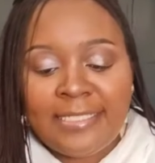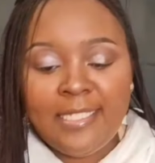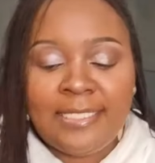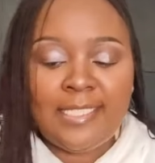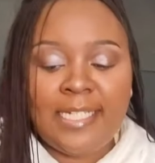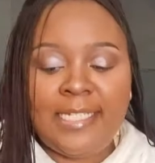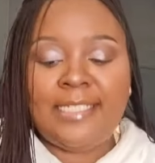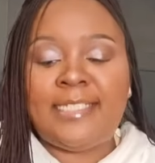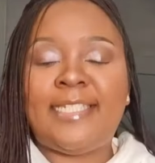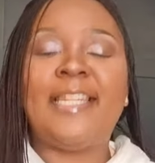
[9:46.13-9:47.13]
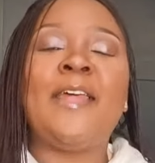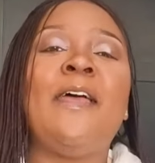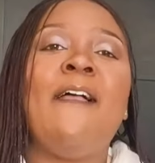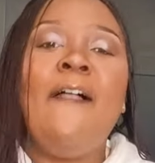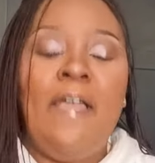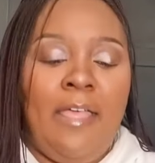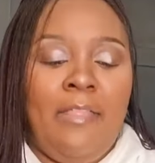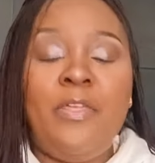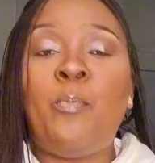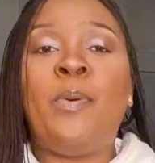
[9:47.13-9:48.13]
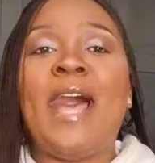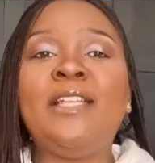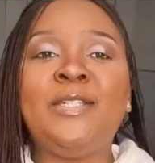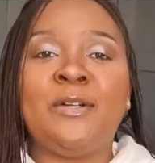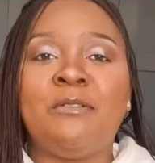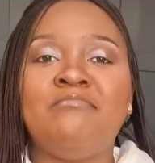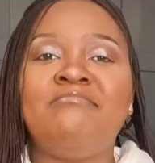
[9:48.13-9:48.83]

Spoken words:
this is the bundle.